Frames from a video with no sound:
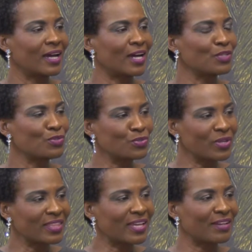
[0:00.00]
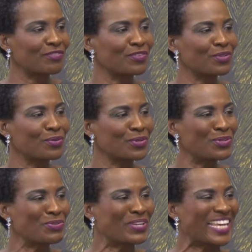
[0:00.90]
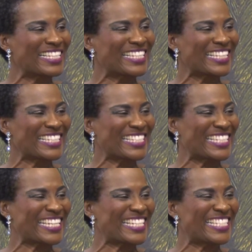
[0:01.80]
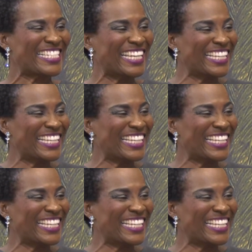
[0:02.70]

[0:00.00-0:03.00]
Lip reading: Are you doing that for your UK citizens?